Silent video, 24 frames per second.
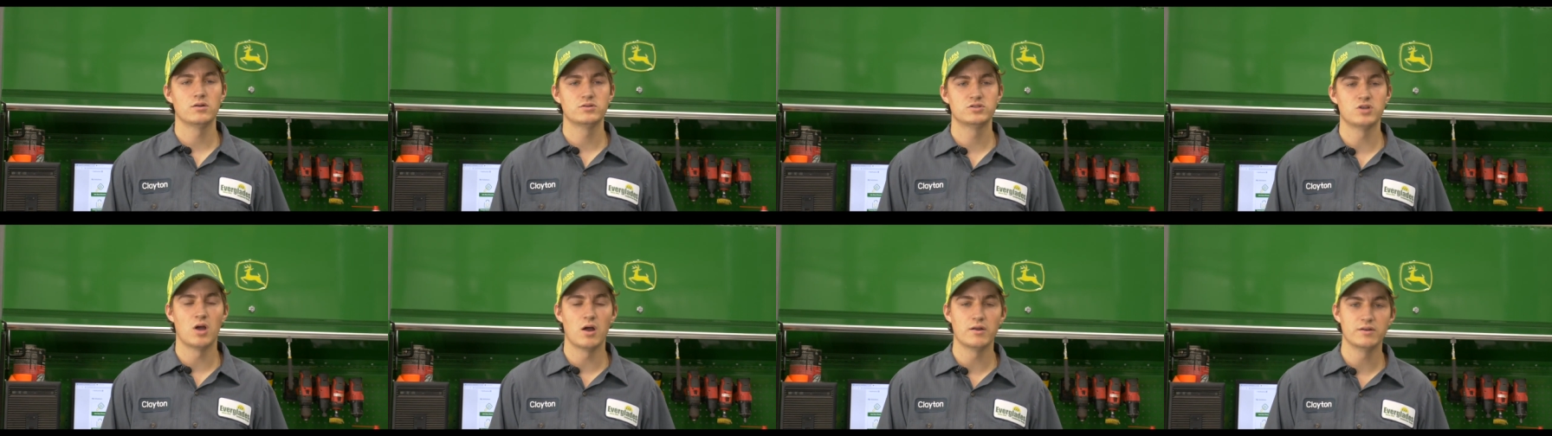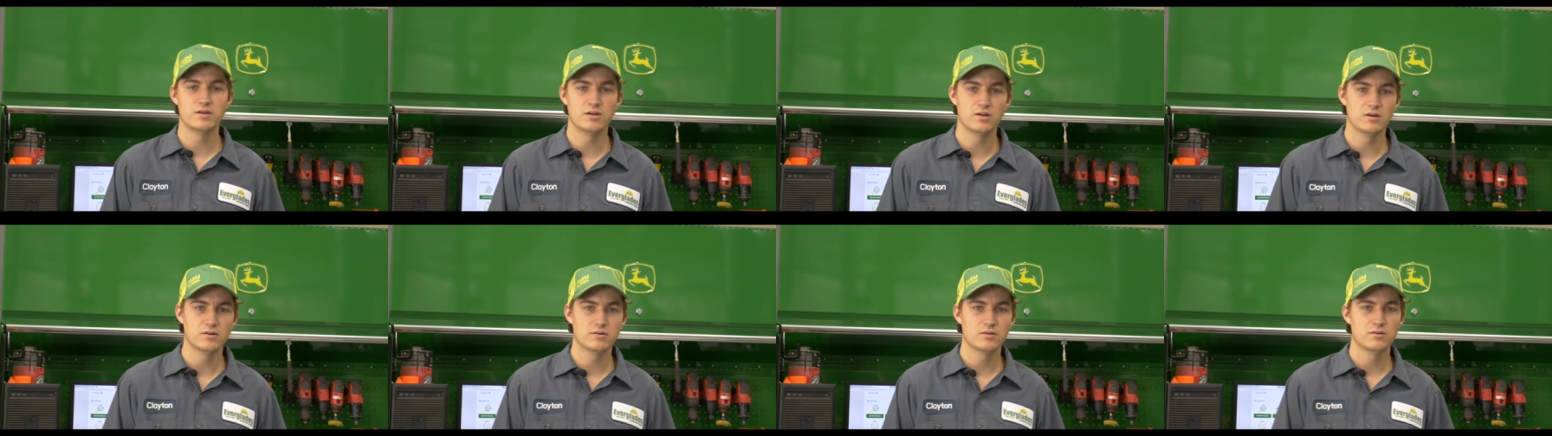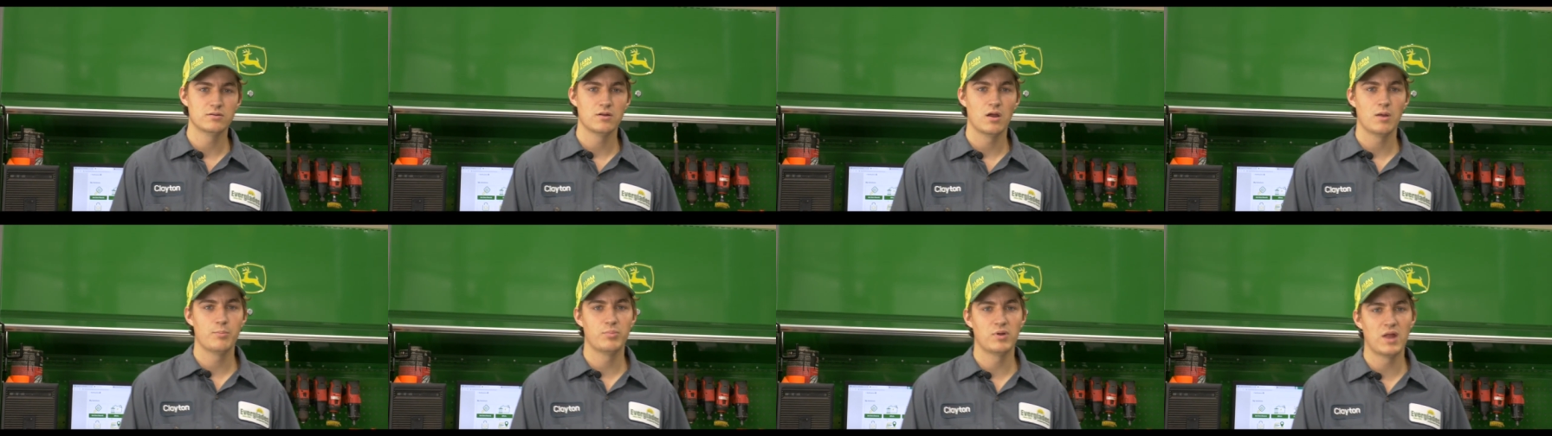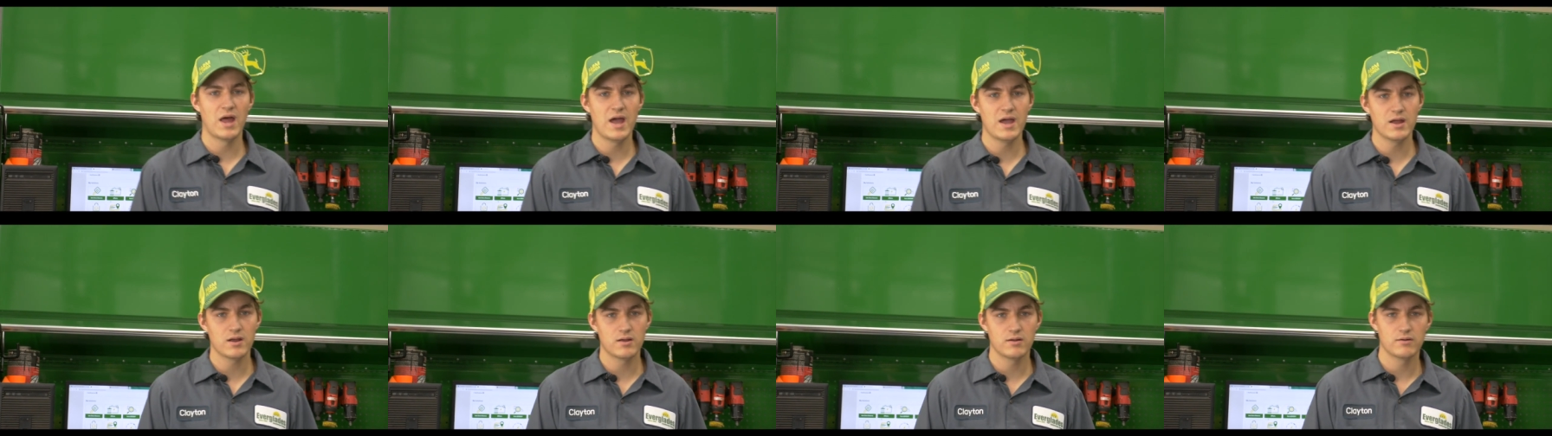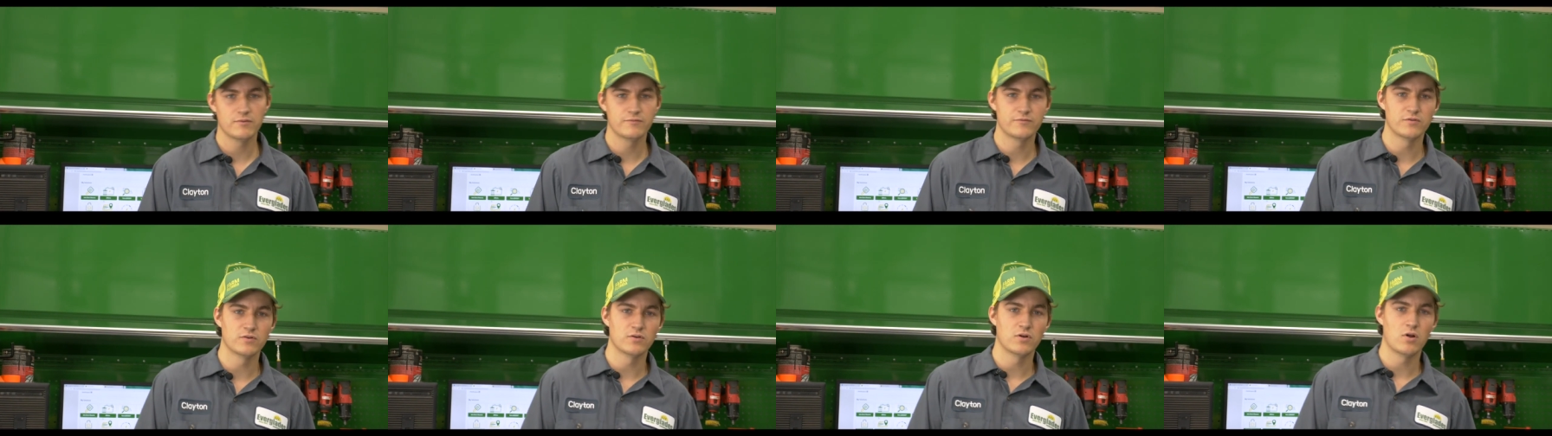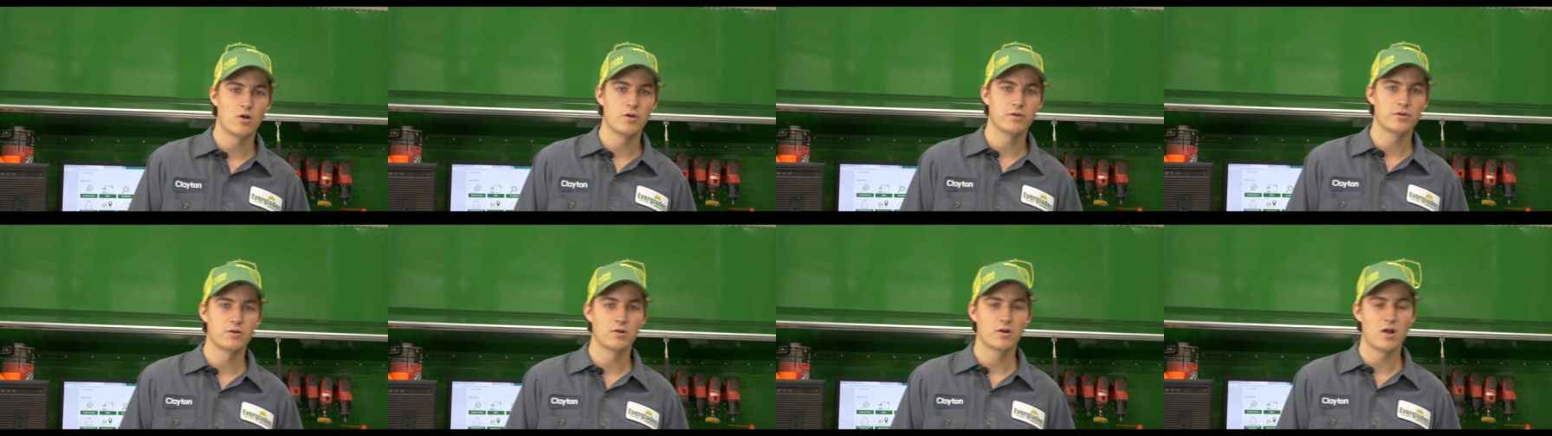John Deere plaque for
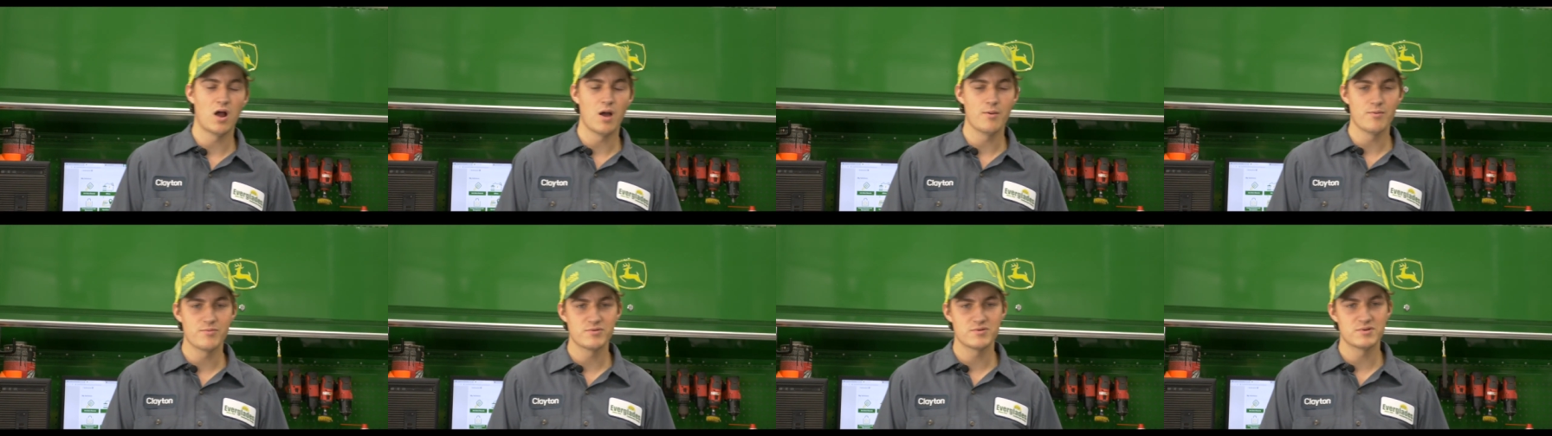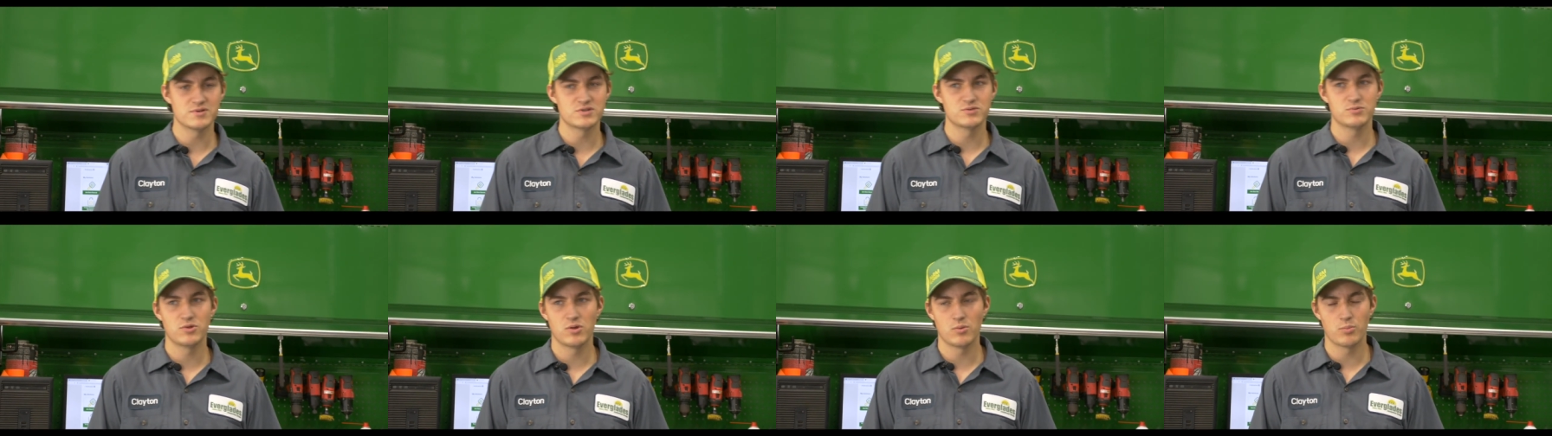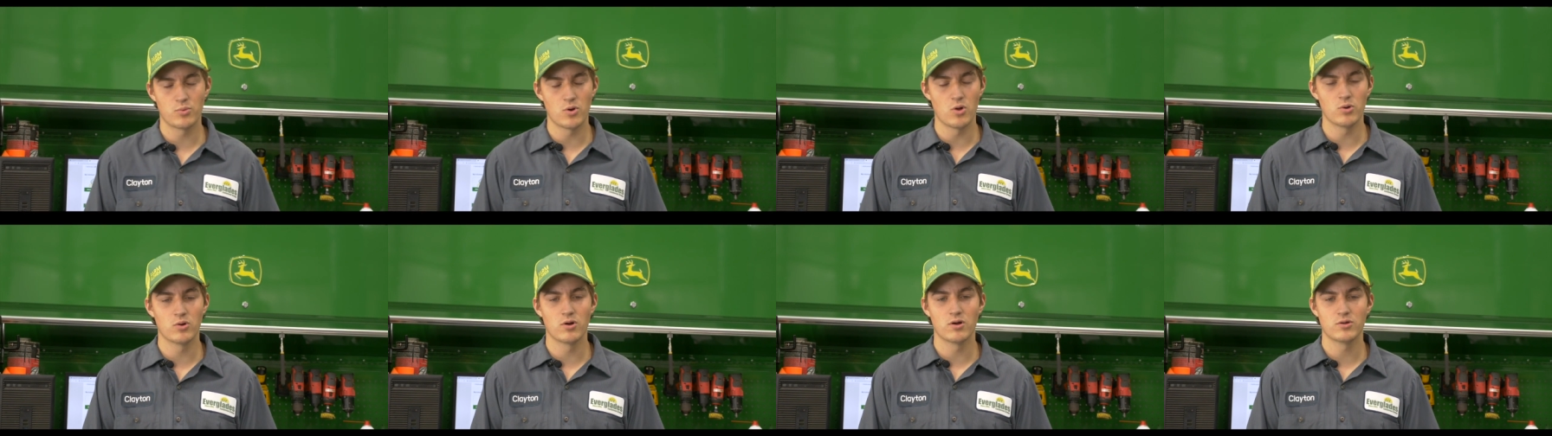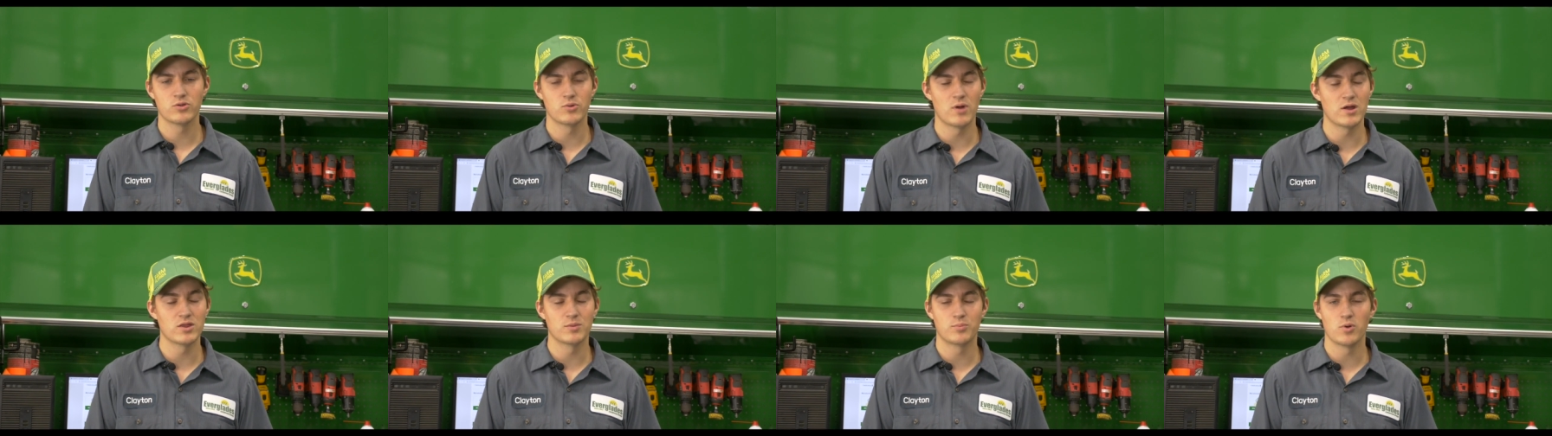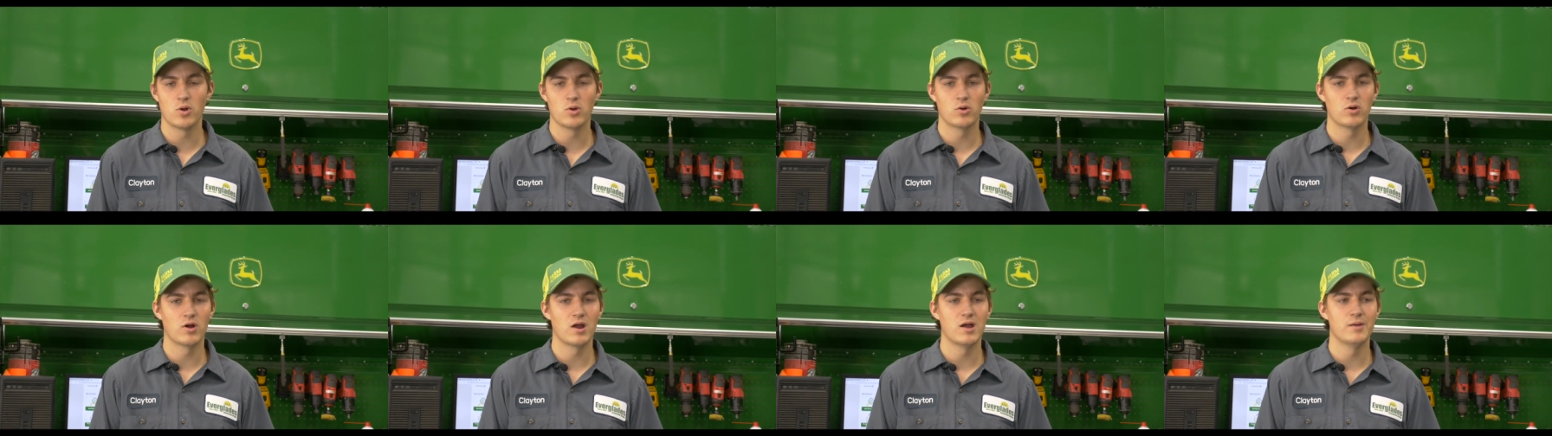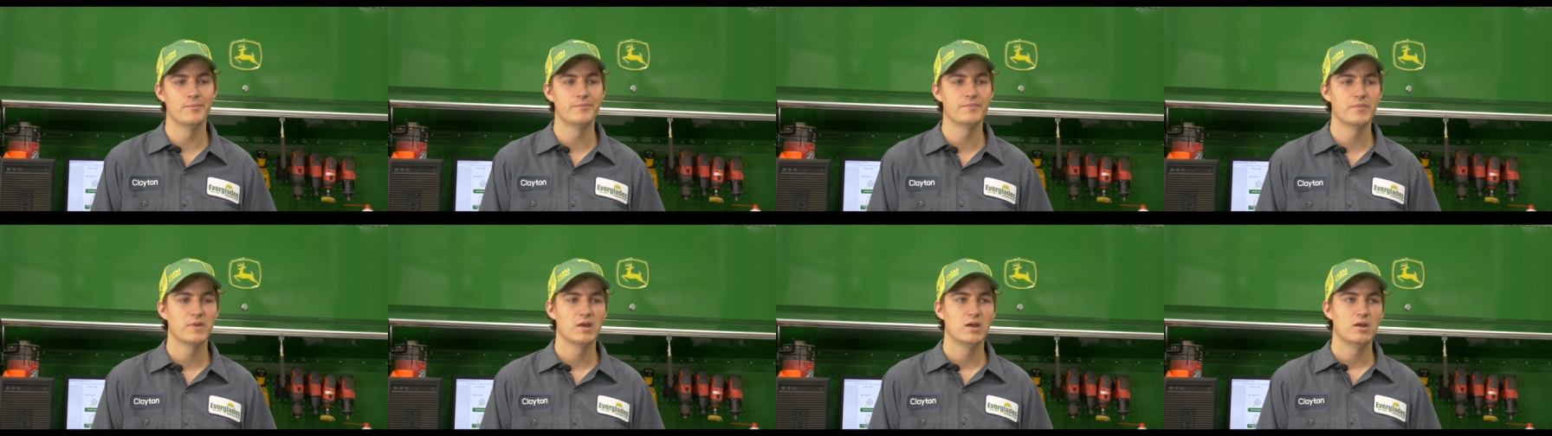all your accomplishments throughout the
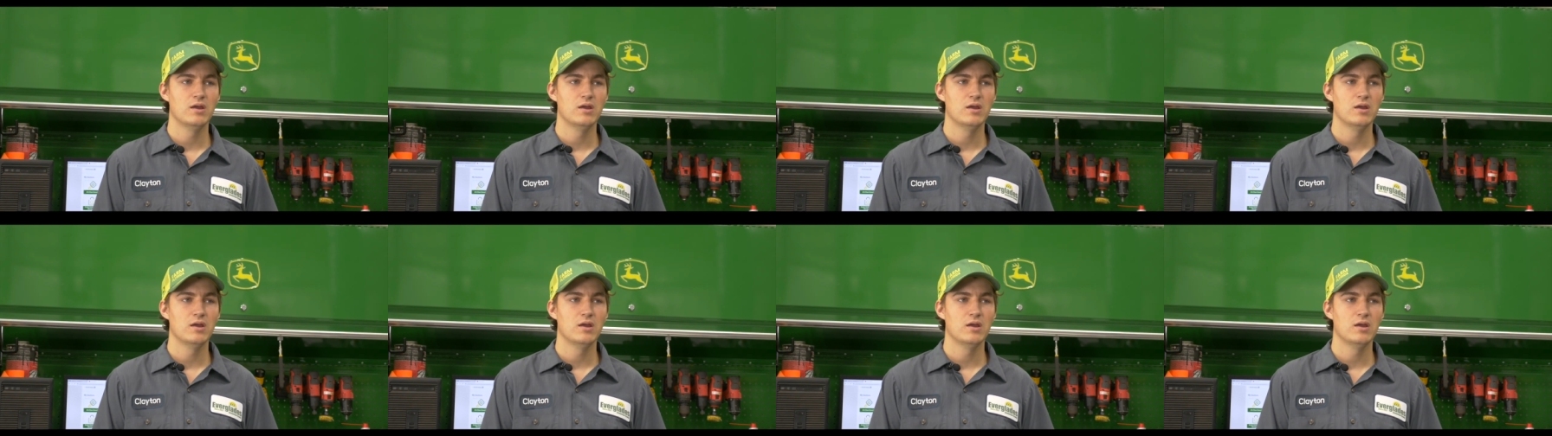program,